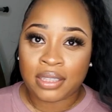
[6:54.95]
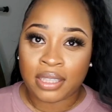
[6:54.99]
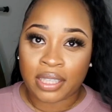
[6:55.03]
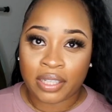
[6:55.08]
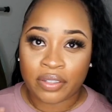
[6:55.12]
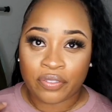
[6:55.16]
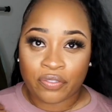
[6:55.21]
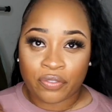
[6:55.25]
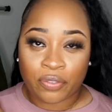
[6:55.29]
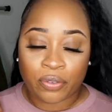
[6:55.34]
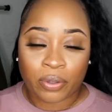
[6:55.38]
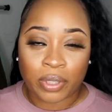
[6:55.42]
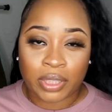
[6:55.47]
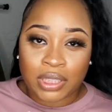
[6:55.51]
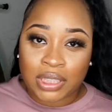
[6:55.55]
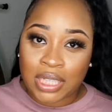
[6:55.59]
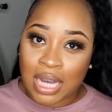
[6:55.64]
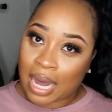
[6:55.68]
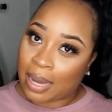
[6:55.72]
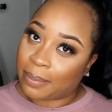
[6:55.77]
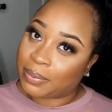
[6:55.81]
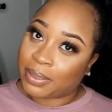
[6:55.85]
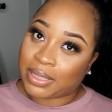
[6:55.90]
live for
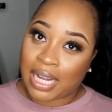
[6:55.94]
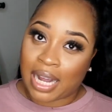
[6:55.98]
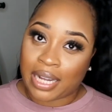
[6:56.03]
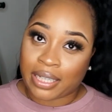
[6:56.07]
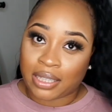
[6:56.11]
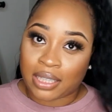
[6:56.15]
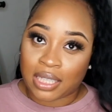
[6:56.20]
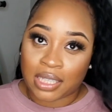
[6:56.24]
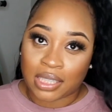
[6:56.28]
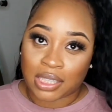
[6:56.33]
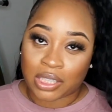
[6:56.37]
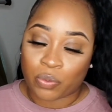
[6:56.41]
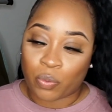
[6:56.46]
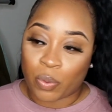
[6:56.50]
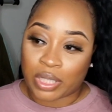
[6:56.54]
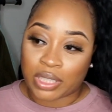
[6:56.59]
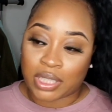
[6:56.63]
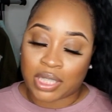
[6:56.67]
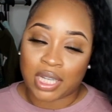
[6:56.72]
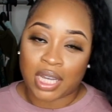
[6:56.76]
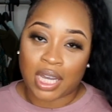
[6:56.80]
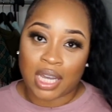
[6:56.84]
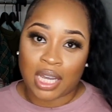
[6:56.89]
tops like this.
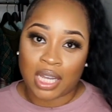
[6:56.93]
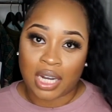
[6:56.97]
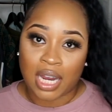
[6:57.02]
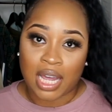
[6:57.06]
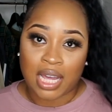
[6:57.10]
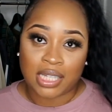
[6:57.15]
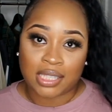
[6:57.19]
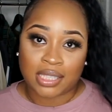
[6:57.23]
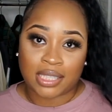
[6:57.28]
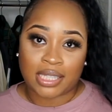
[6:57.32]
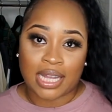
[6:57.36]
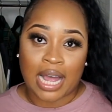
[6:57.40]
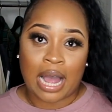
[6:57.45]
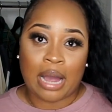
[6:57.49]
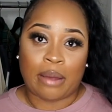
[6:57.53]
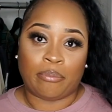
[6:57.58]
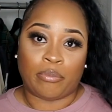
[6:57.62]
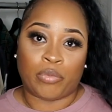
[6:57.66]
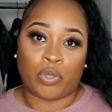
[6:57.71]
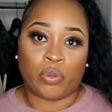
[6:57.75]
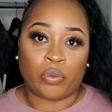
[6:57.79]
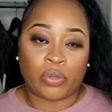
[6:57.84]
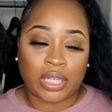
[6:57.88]
Once again, it's
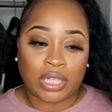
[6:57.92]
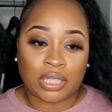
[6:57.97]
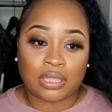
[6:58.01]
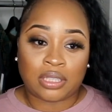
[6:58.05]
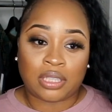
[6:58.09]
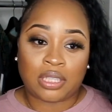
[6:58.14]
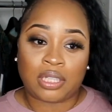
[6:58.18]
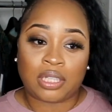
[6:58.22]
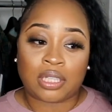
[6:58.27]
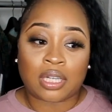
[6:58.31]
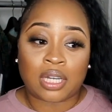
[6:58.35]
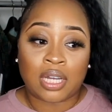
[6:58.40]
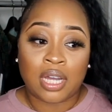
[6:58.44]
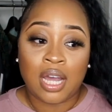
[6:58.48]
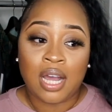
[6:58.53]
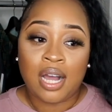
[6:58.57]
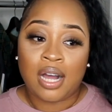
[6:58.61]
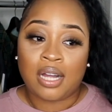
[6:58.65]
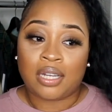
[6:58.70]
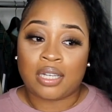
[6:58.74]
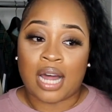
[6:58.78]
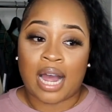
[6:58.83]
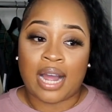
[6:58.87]
that muted look,
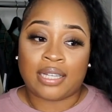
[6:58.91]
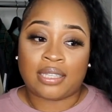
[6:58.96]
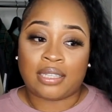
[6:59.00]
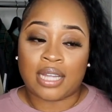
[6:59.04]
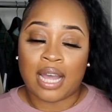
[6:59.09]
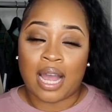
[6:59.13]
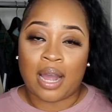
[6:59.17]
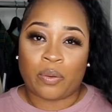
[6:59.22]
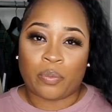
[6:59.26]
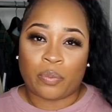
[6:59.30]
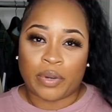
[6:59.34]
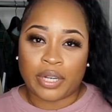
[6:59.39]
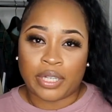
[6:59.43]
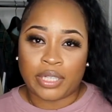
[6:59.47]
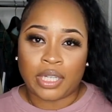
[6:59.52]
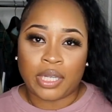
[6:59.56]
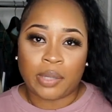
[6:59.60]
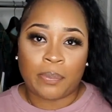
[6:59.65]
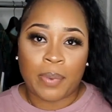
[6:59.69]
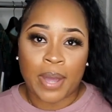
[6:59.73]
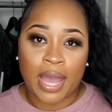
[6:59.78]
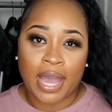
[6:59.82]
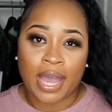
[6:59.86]
like that
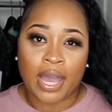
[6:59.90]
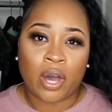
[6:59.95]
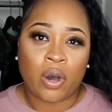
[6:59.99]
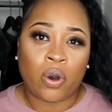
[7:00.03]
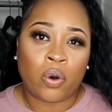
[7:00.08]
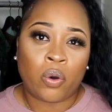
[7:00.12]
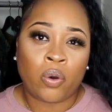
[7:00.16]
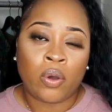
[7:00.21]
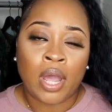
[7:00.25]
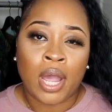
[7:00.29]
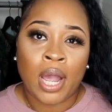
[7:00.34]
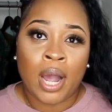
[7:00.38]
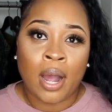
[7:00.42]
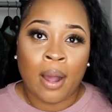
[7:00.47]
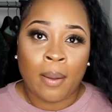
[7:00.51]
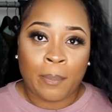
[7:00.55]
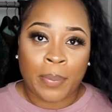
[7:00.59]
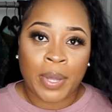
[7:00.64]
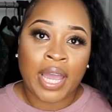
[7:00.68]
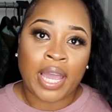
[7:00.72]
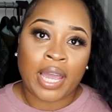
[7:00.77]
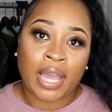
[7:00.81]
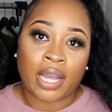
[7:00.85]
really pale
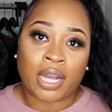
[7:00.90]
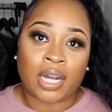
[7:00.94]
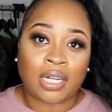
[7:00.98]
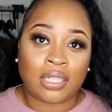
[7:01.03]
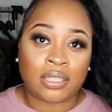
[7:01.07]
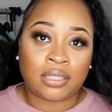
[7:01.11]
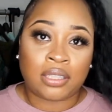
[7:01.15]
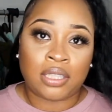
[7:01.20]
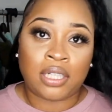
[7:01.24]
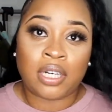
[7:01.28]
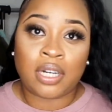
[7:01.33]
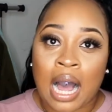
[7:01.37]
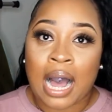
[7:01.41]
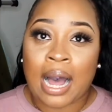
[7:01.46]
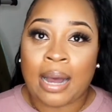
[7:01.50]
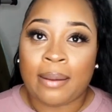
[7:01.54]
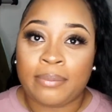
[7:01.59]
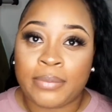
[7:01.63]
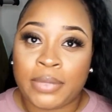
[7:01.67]
pink look. I'm